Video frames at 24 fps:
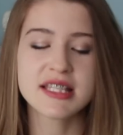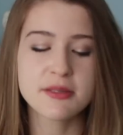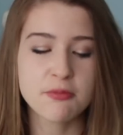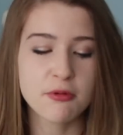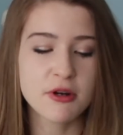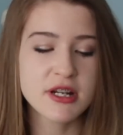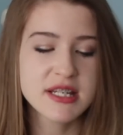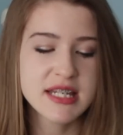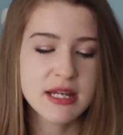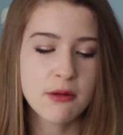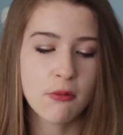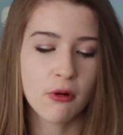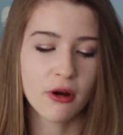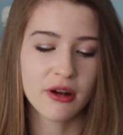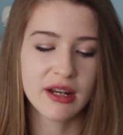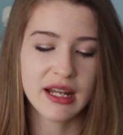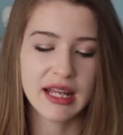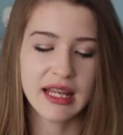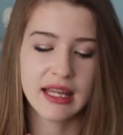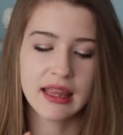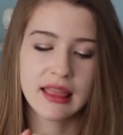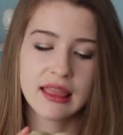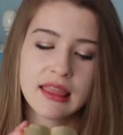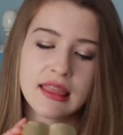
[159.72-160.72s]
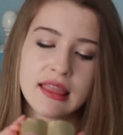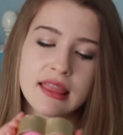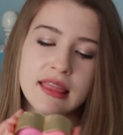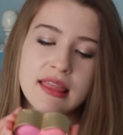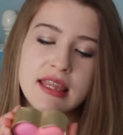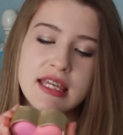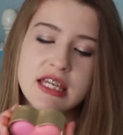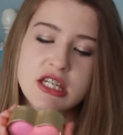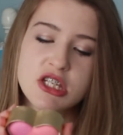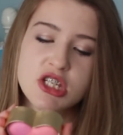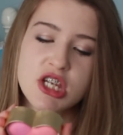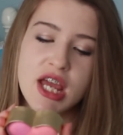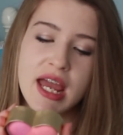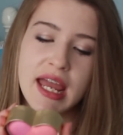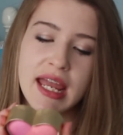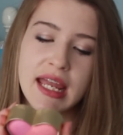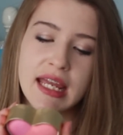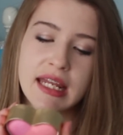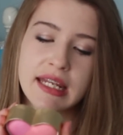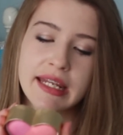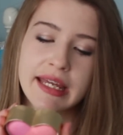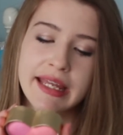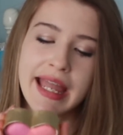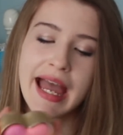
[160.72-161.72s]
this pretty one in the
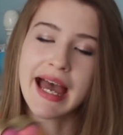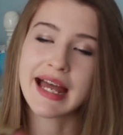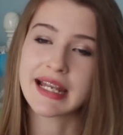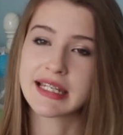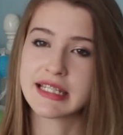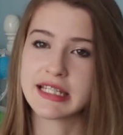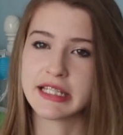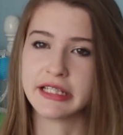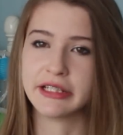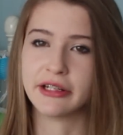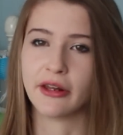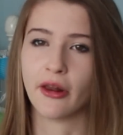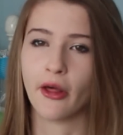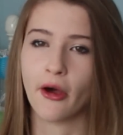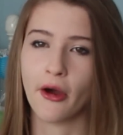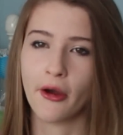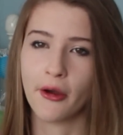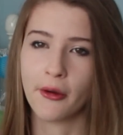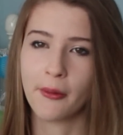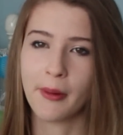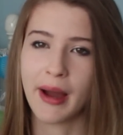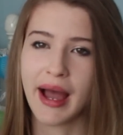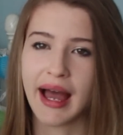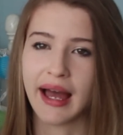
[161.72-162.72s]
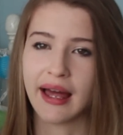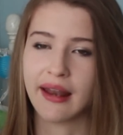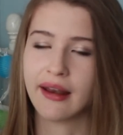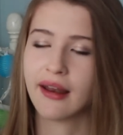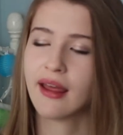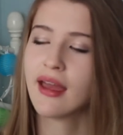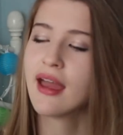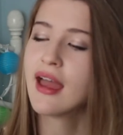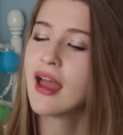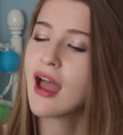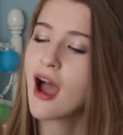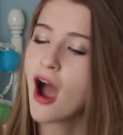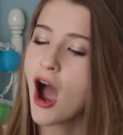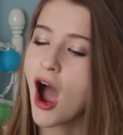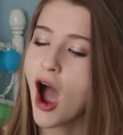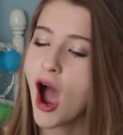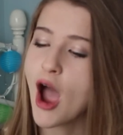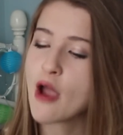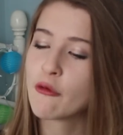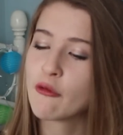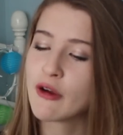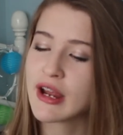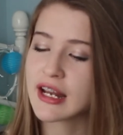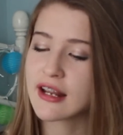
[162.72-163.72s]
shade Candy Glow, and
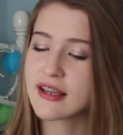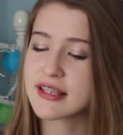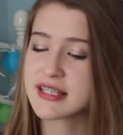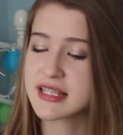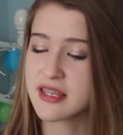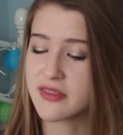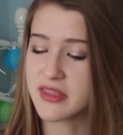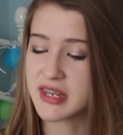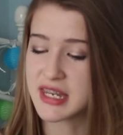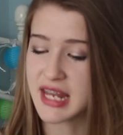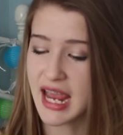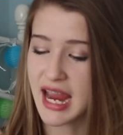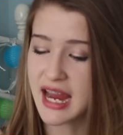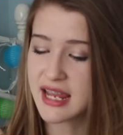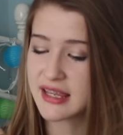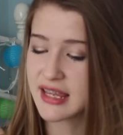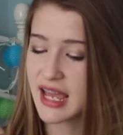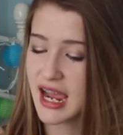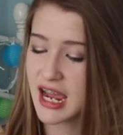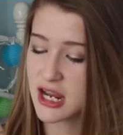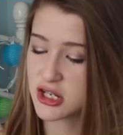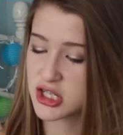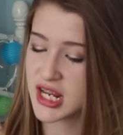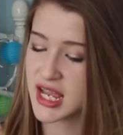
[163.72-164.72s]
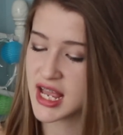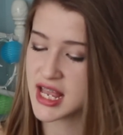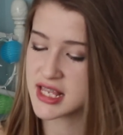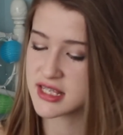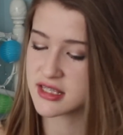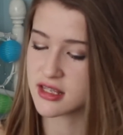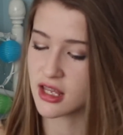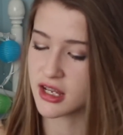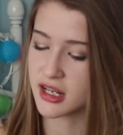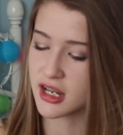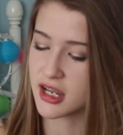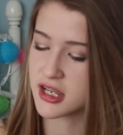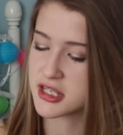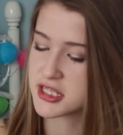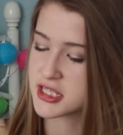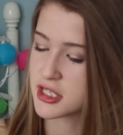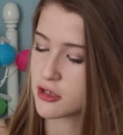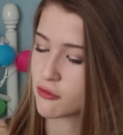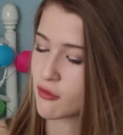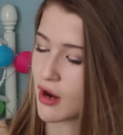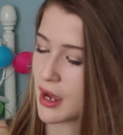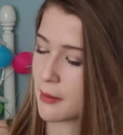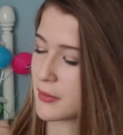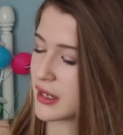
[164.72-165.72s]
I realised the other day that it actually has like a
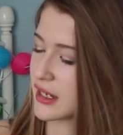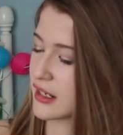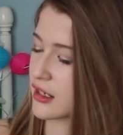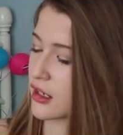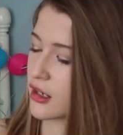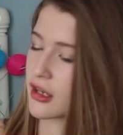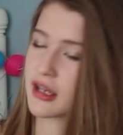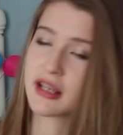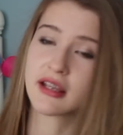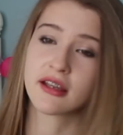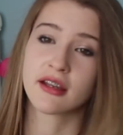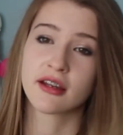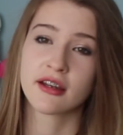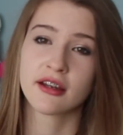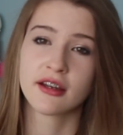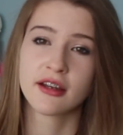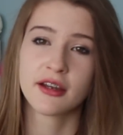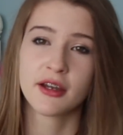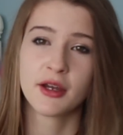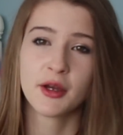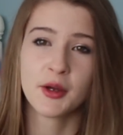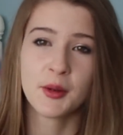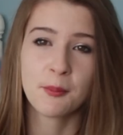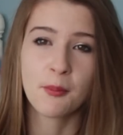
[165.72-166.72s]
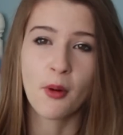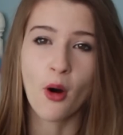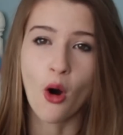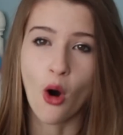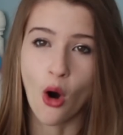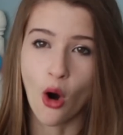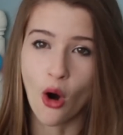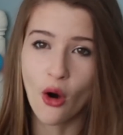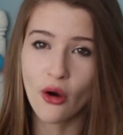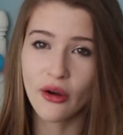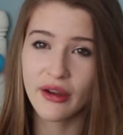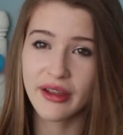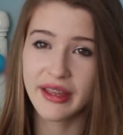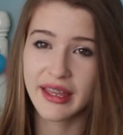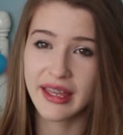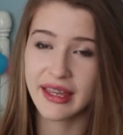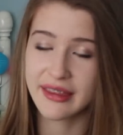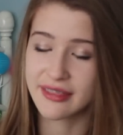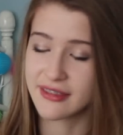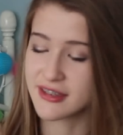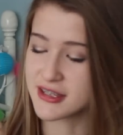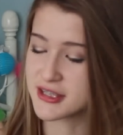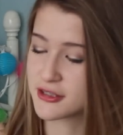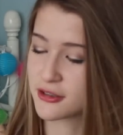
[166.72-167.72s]
ceramic like pot
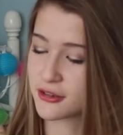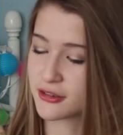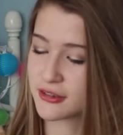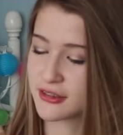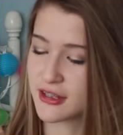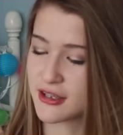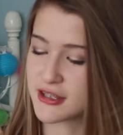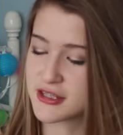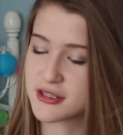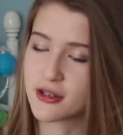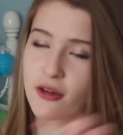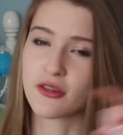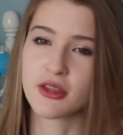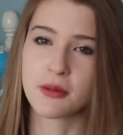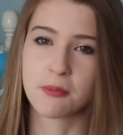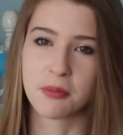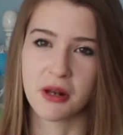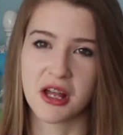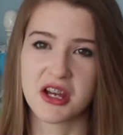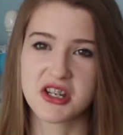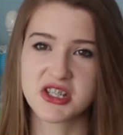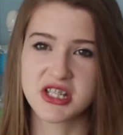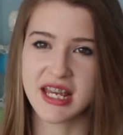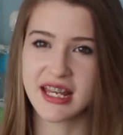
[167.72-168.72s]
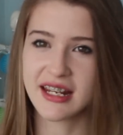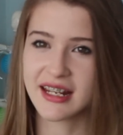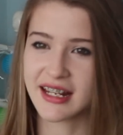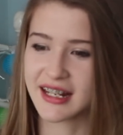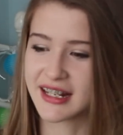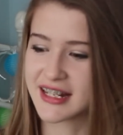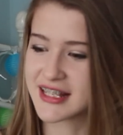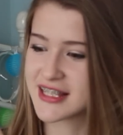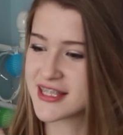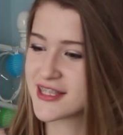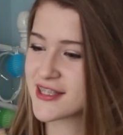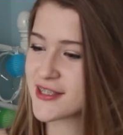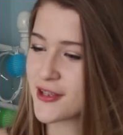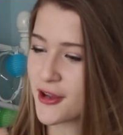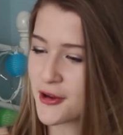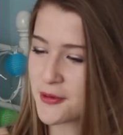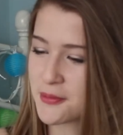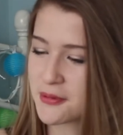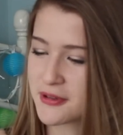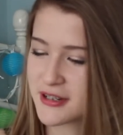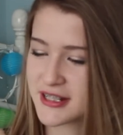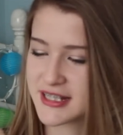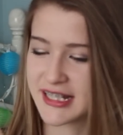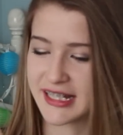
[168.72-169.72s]
that's got the blush in, and it's so
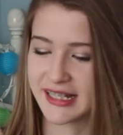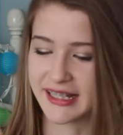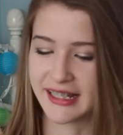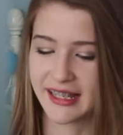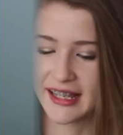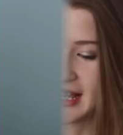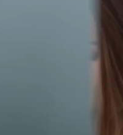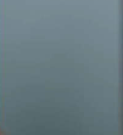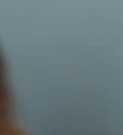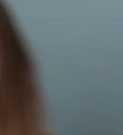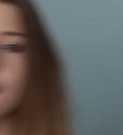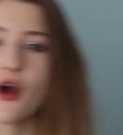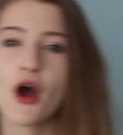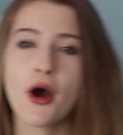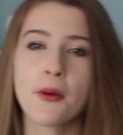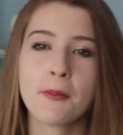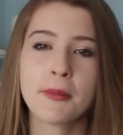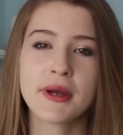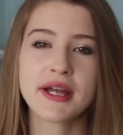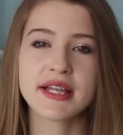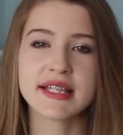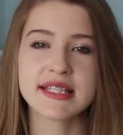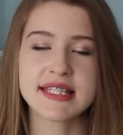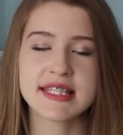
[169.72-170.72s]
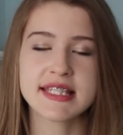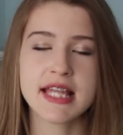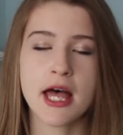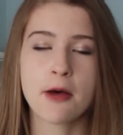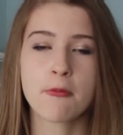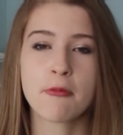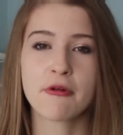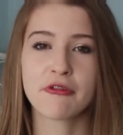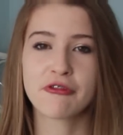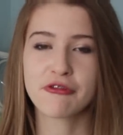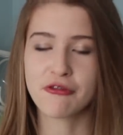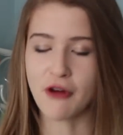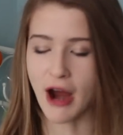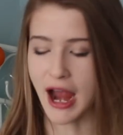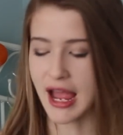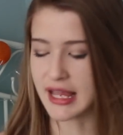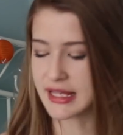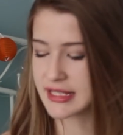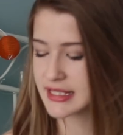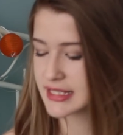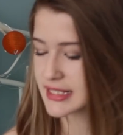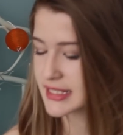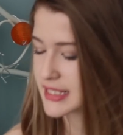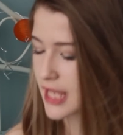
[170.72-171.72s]
pretty. From some
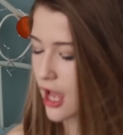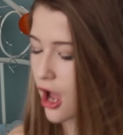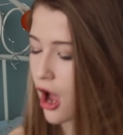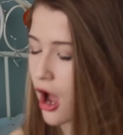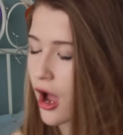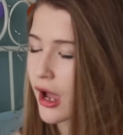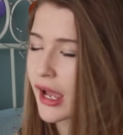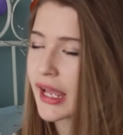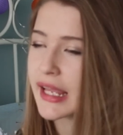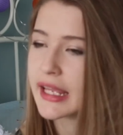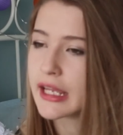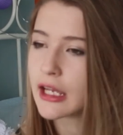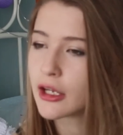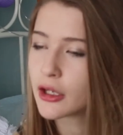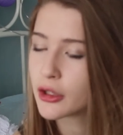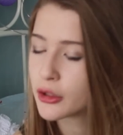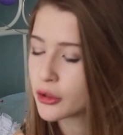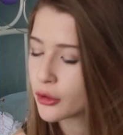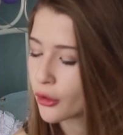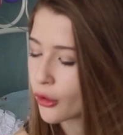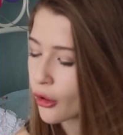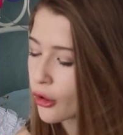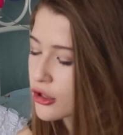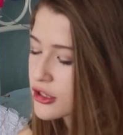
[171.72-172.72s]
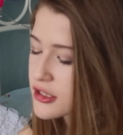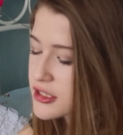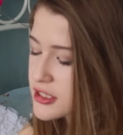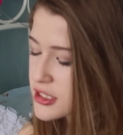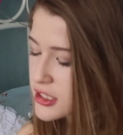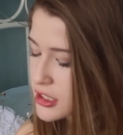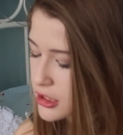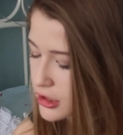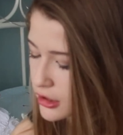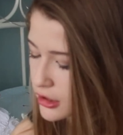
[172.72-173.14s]
friends, I got